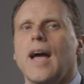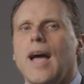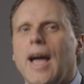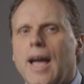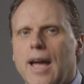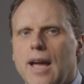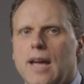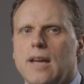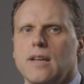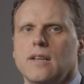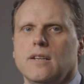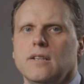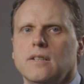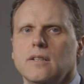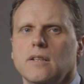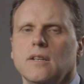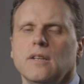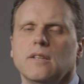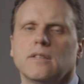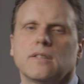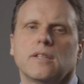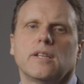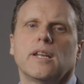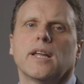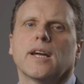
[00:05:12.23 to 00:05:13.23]
and
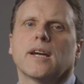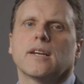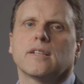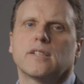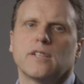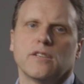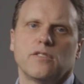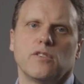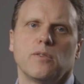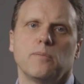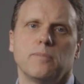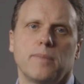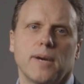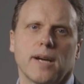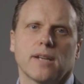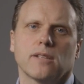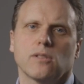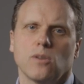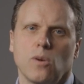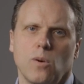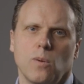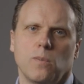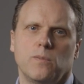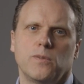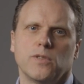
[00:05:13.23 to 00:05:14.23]
the negative impact,
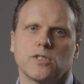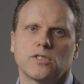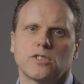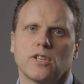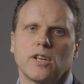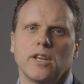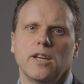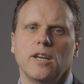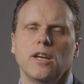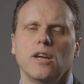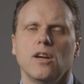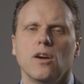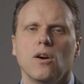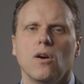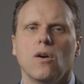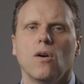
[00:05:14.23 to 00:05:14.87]
obviously,